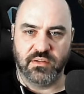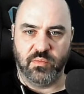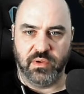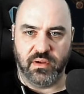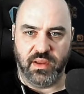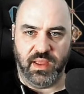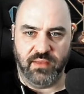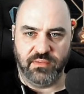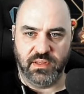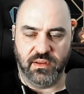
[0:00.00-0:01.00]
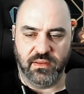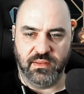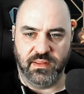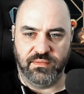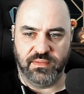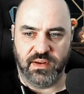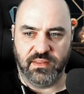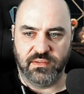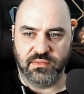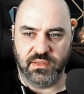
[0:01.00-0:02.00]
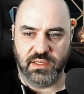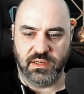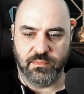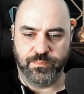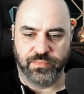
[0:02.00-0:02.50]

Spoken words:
we are heavily on the left side of the tree here.